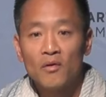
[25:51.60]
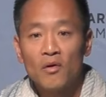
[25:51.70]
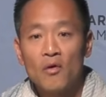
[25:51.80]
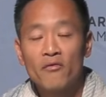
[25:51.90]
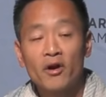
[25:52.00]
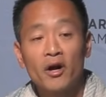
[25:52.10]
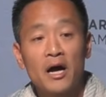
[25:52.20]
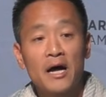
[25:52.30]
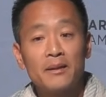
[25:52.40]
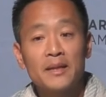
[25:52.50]
over
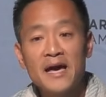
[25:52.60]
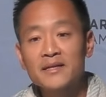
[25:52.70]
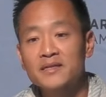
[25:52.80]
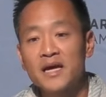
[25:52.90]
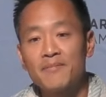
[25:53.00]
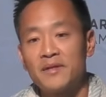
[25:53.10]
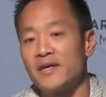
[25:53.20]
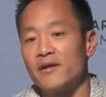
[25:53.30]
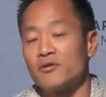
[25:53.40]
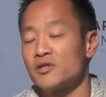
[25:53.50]
a landscape that they
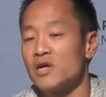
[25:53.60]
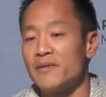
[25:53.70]
don't describe